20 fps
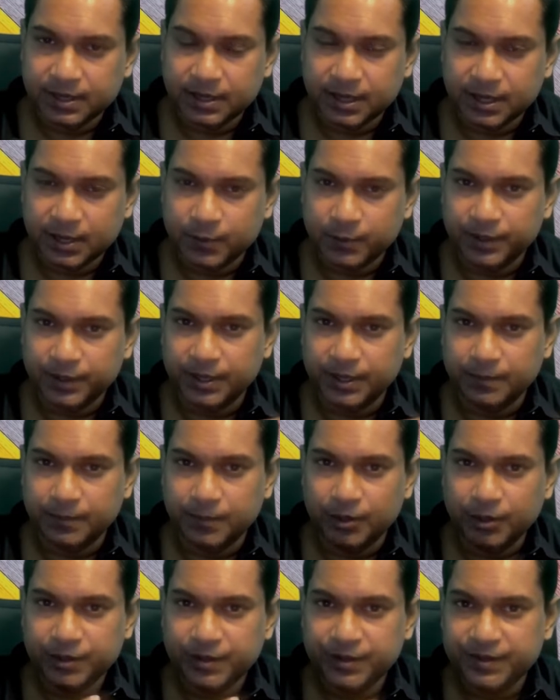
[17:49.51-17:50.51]
And when
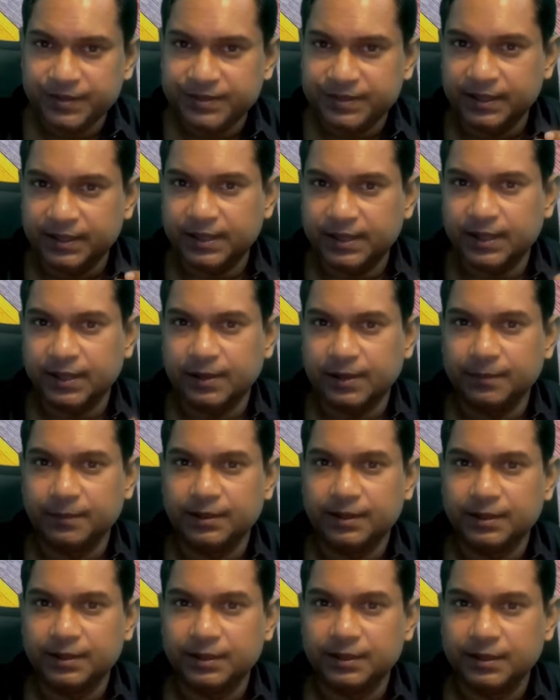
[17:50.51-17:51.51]
democracy came
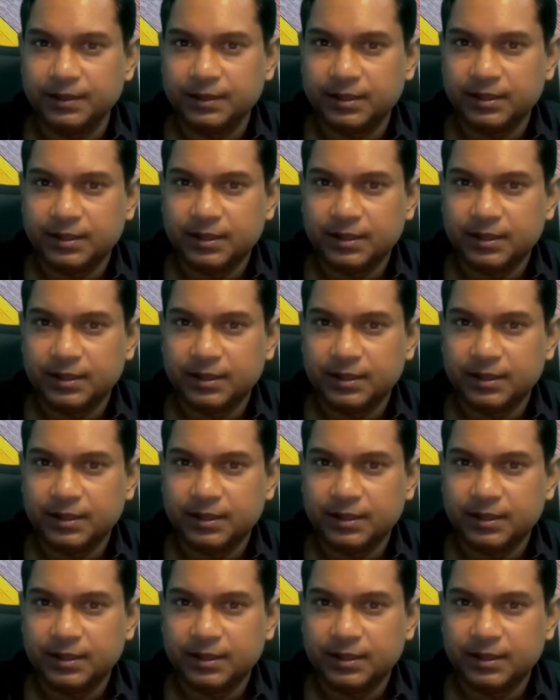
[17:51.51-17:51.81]
in,